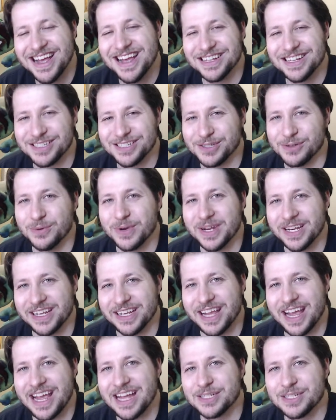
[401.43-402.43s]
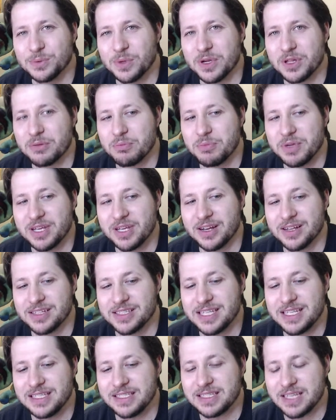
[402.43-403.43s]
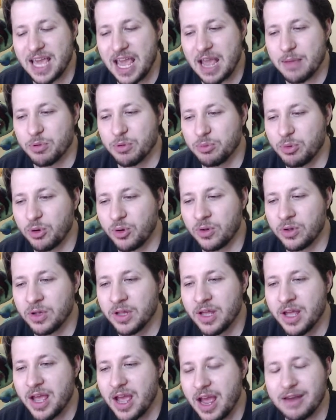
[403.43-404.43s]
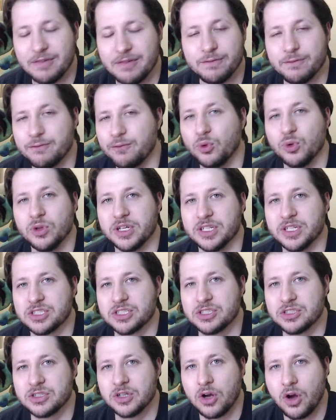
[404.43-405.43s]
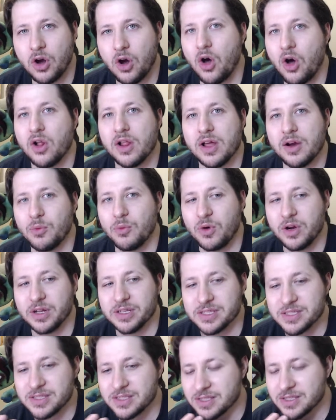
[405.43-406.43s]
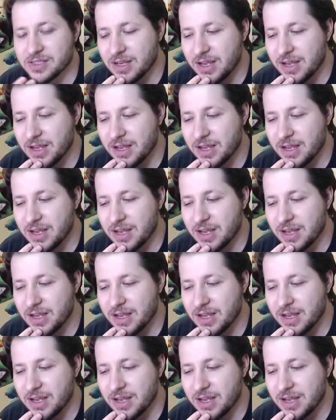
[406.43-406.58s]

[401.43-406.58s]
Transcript: to engage with, because he's capable and foolish all at once,